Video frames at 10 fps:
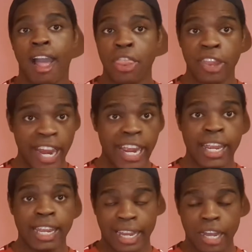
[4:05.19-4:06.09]
they
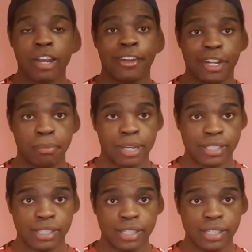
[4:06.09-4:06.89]
are in the mud.